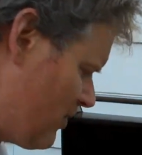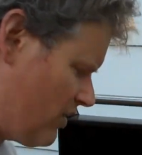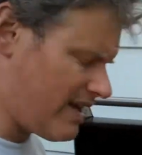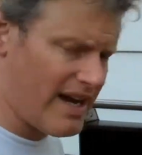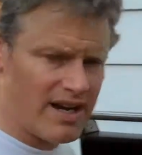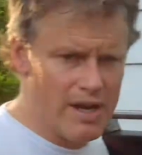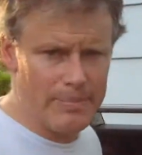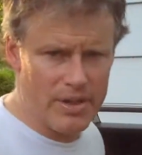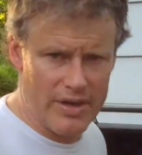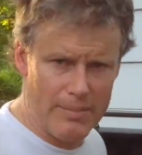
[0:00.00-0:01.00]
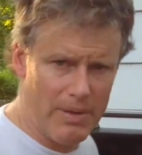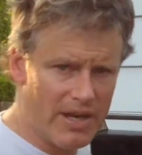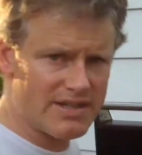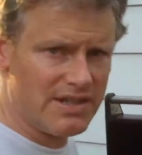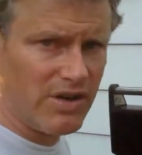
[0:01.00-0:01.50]
you only got a couple
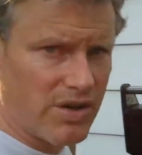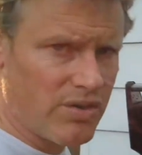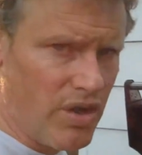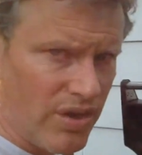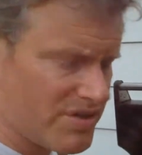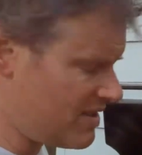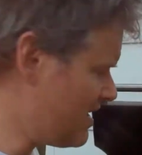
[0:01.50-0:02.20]
$100 and you go to Kroger's and